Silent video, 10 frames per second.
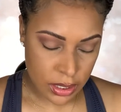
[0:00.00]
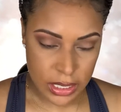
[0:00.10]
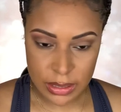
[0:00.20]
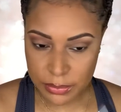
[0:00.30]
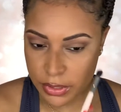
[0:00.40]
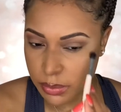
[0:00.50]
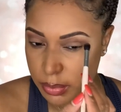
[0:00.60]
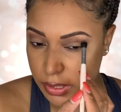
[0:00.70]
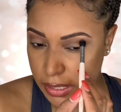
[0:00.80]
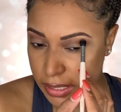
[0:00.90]
And I'm going to
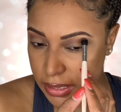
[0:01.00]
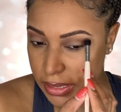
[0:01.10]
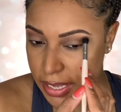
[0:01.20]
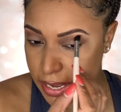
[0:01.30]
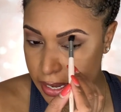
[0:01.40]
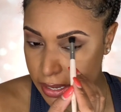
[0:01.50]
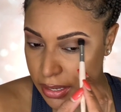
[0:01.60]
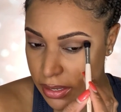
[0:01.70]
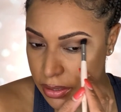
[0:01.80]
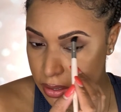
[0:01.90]
blend that